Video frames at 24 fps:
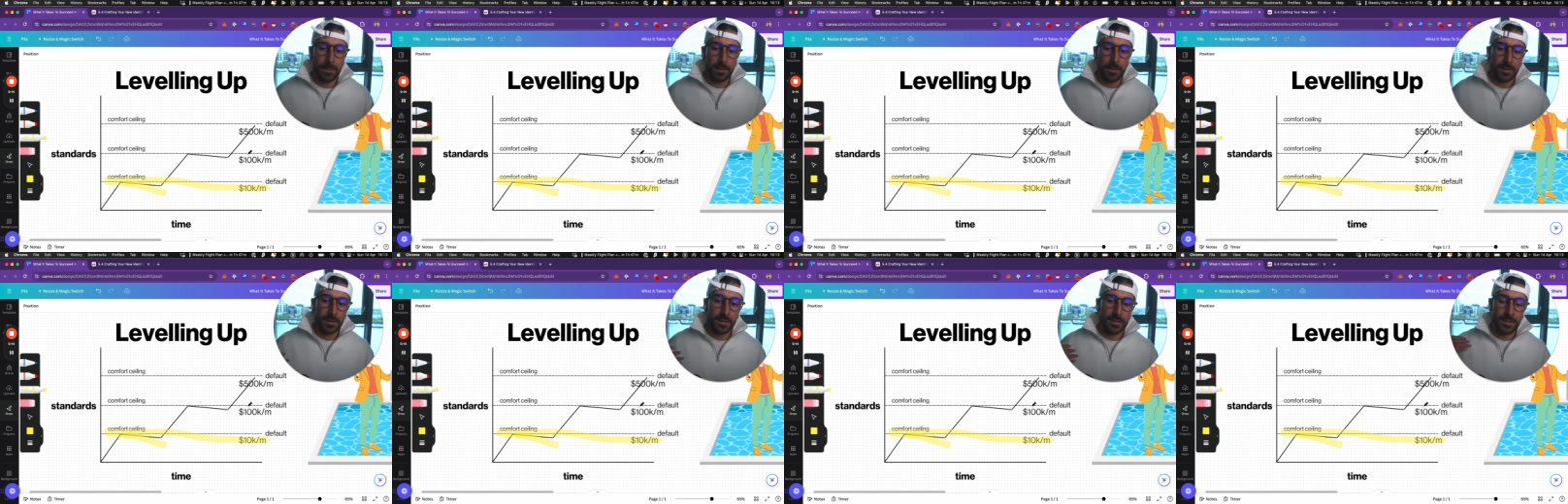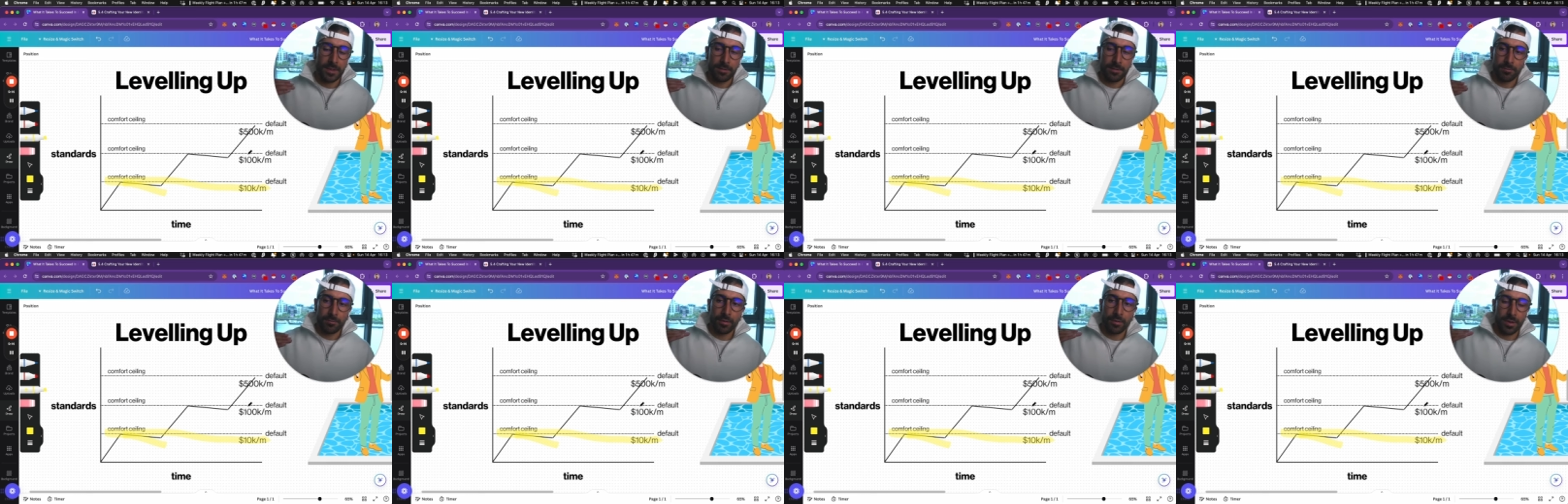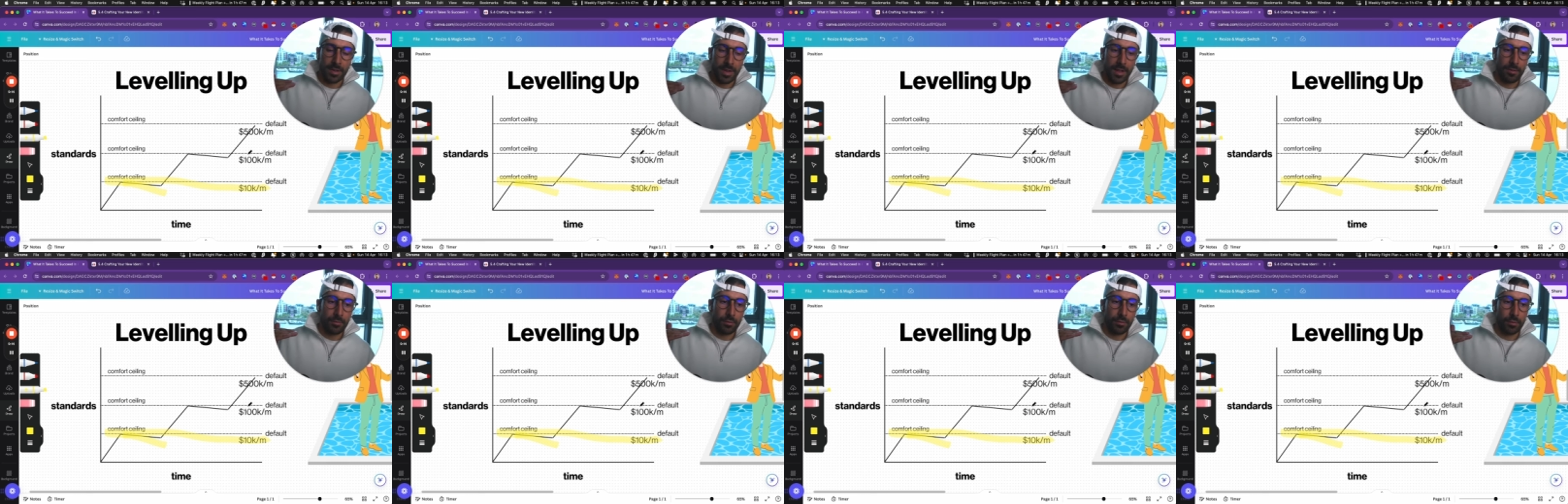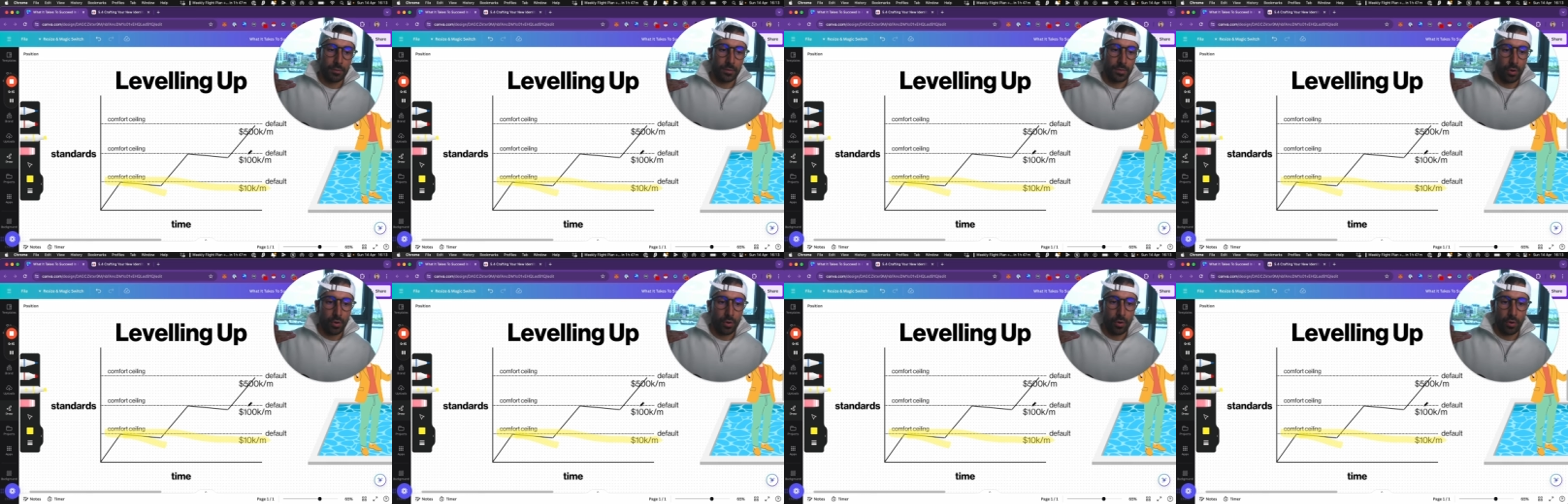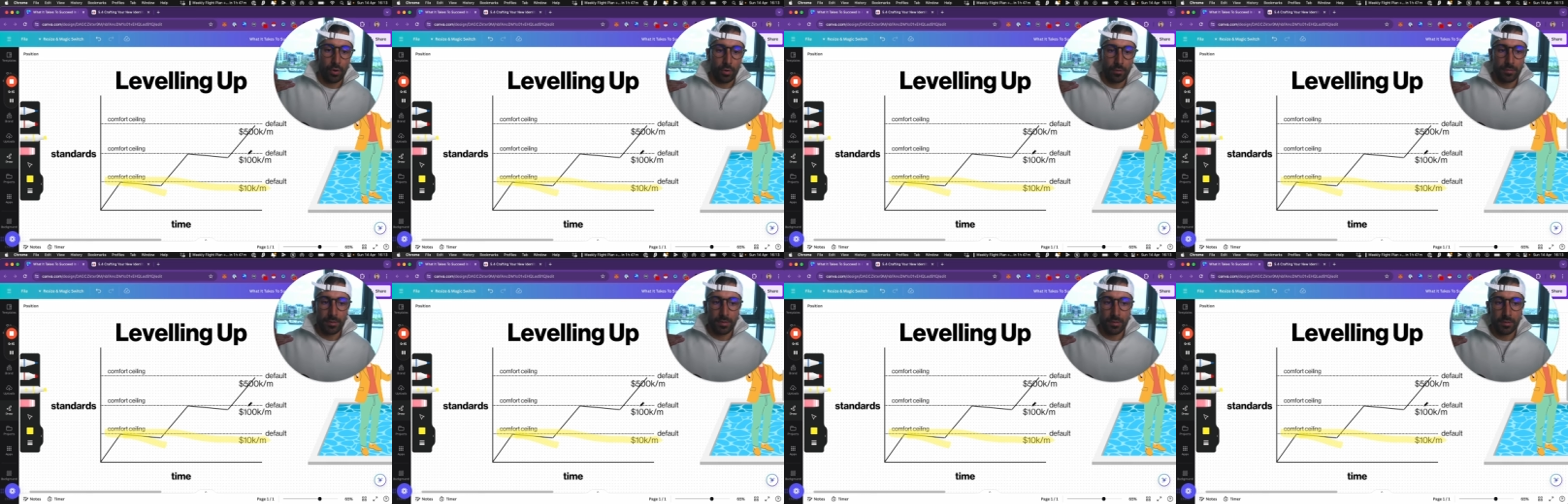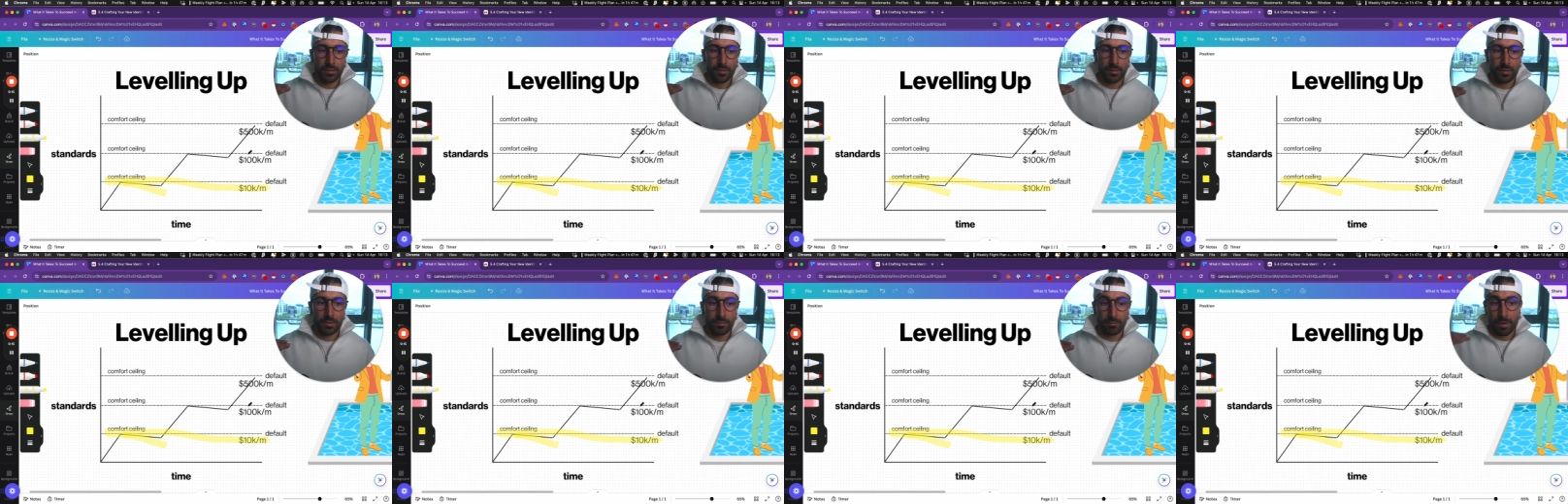different levels of
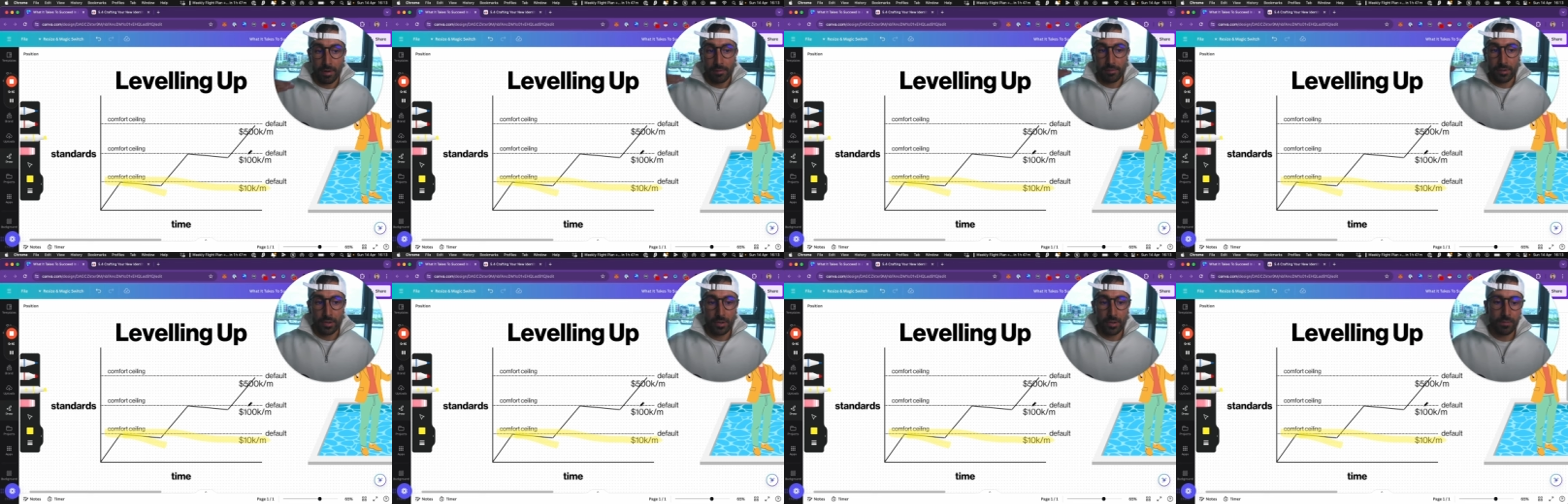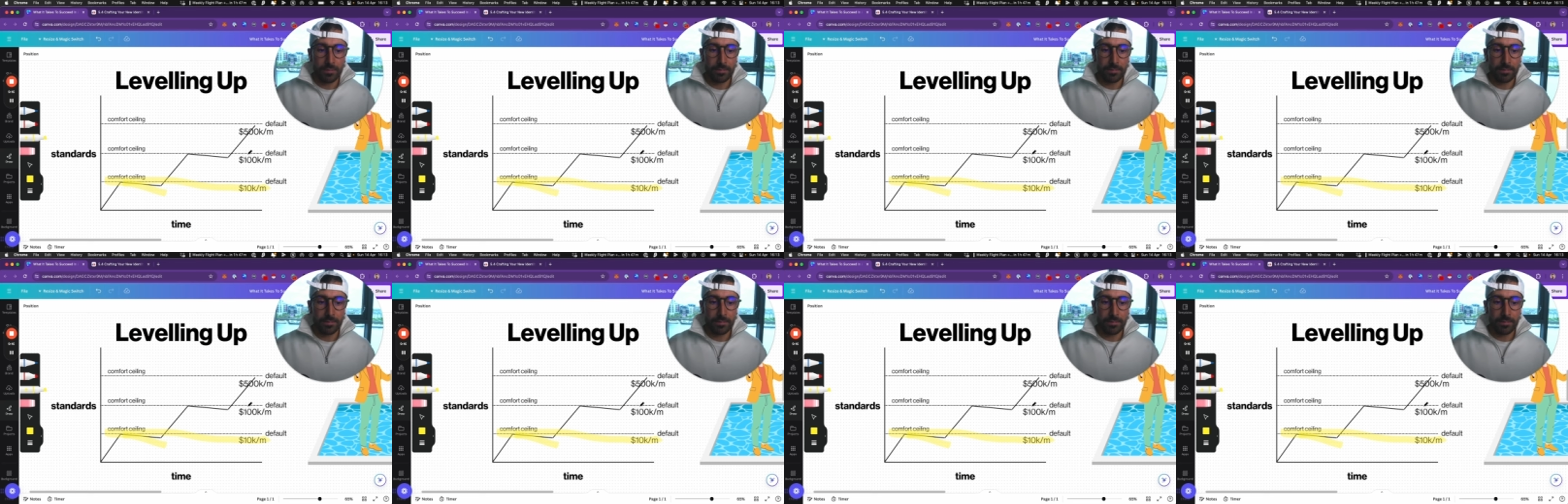revenue,